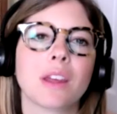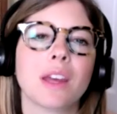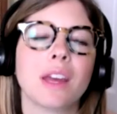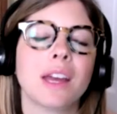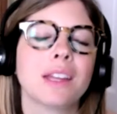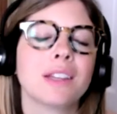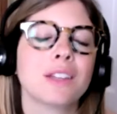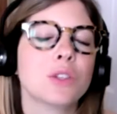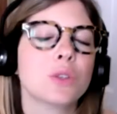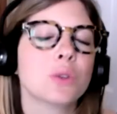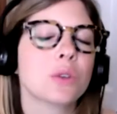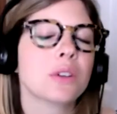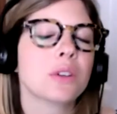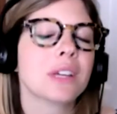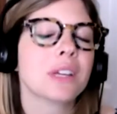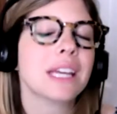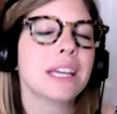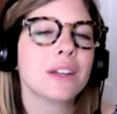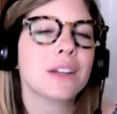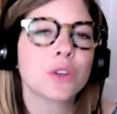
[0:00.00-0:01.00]
And your
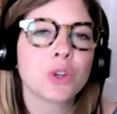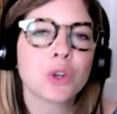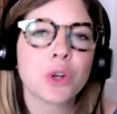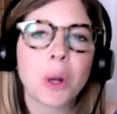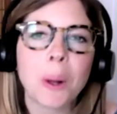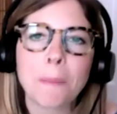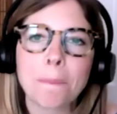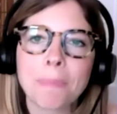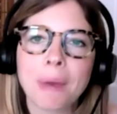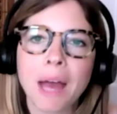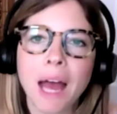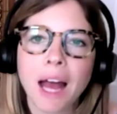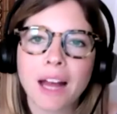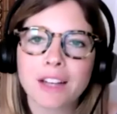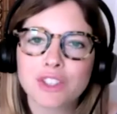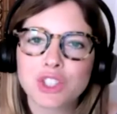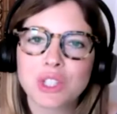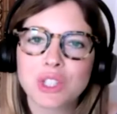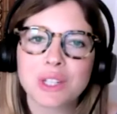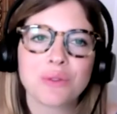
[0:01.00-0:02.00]
inner
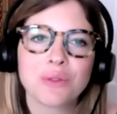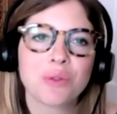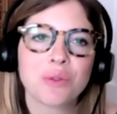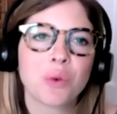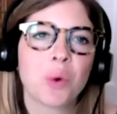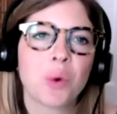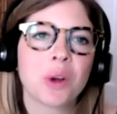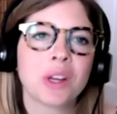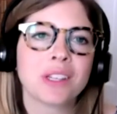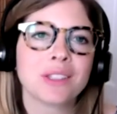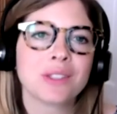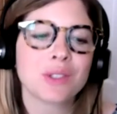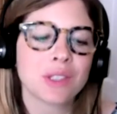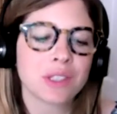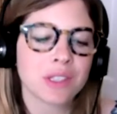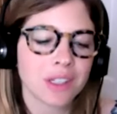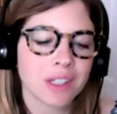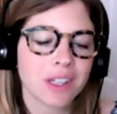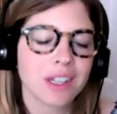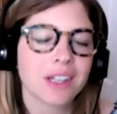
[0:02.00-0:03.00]
compassionate
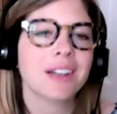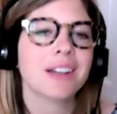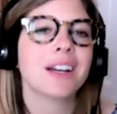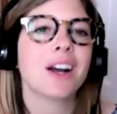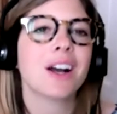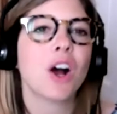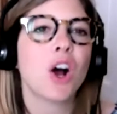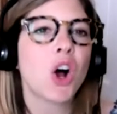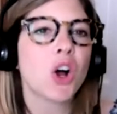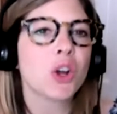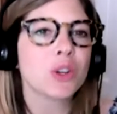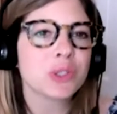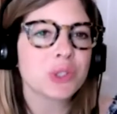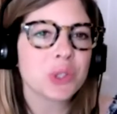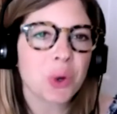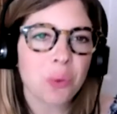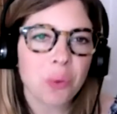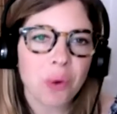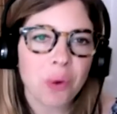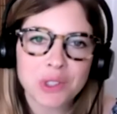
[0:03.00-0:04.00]
voice
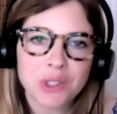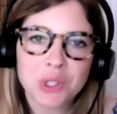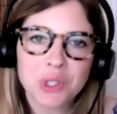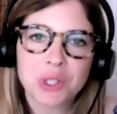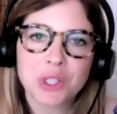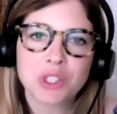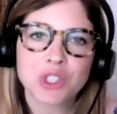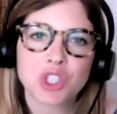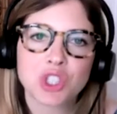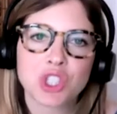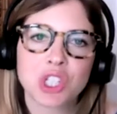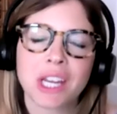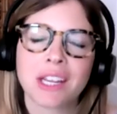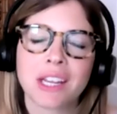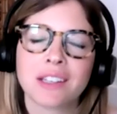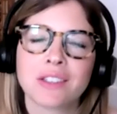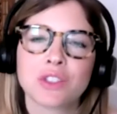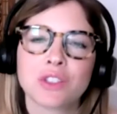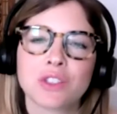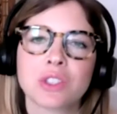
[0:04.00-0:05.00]
also wants you to
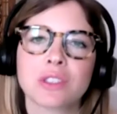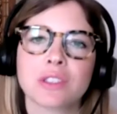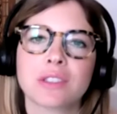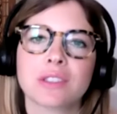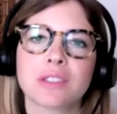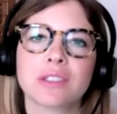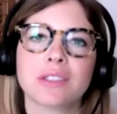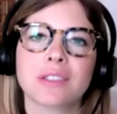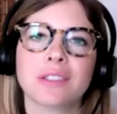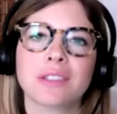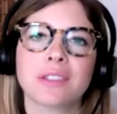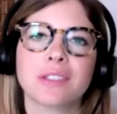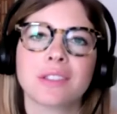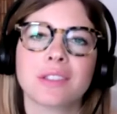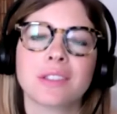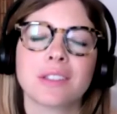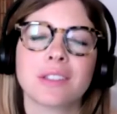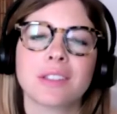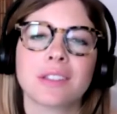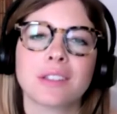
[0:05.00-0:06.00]
change.
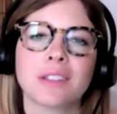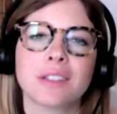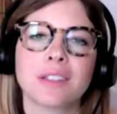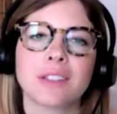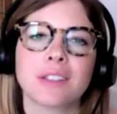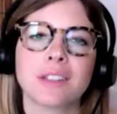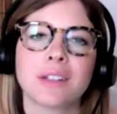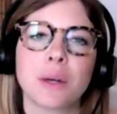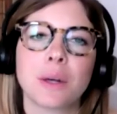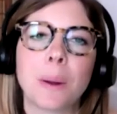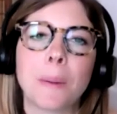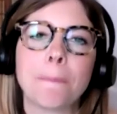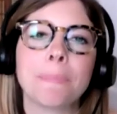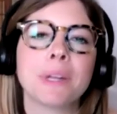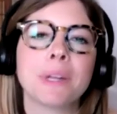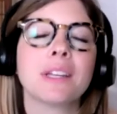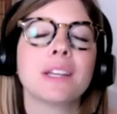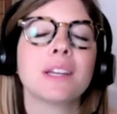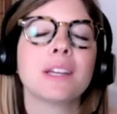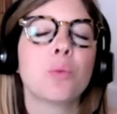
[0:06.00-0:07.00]

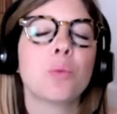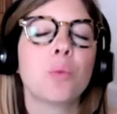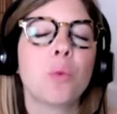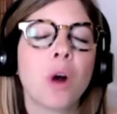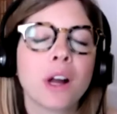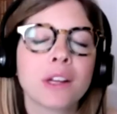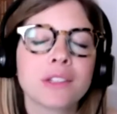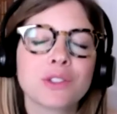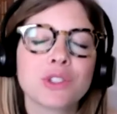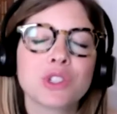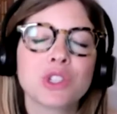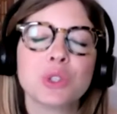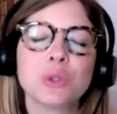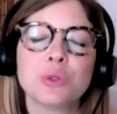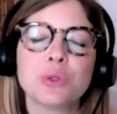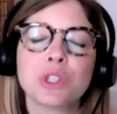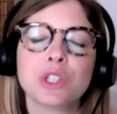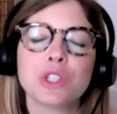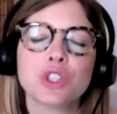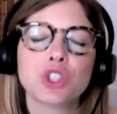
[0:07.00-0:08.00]
But it wants you
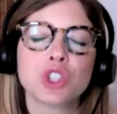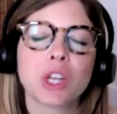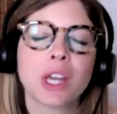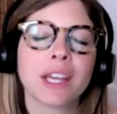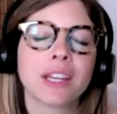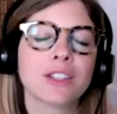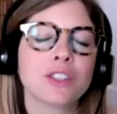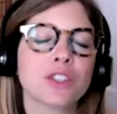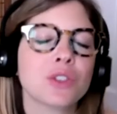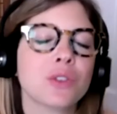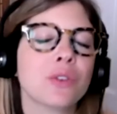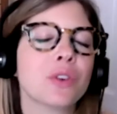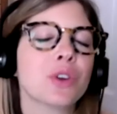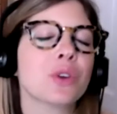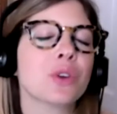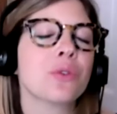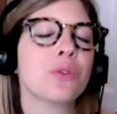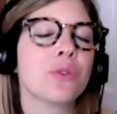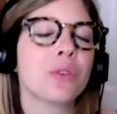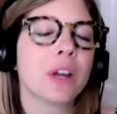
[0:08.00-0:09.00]
to change
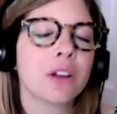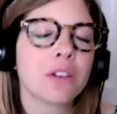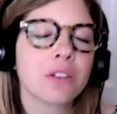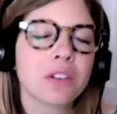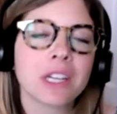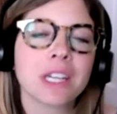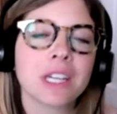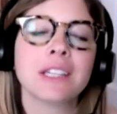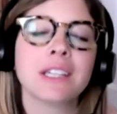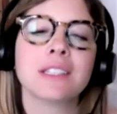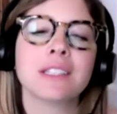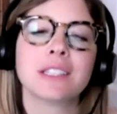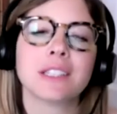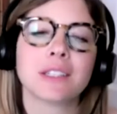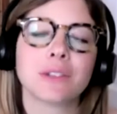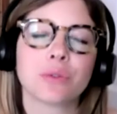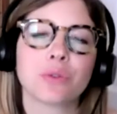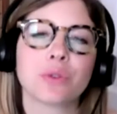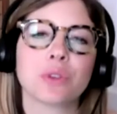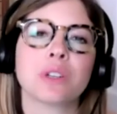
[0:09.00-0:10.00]
for very
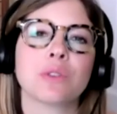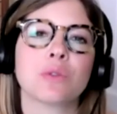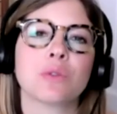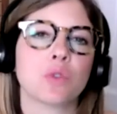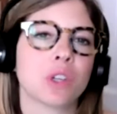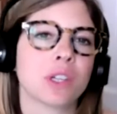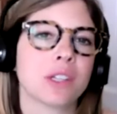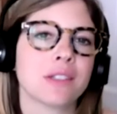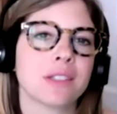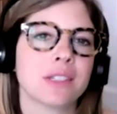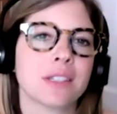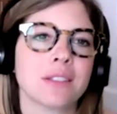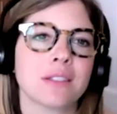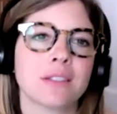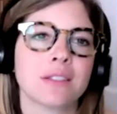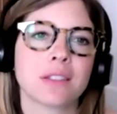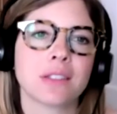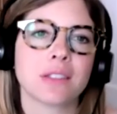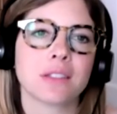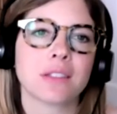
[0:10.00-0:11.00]
different
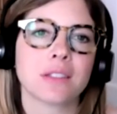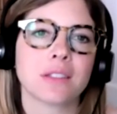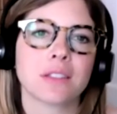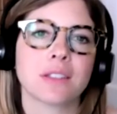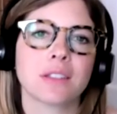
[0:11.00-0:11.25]
reasons.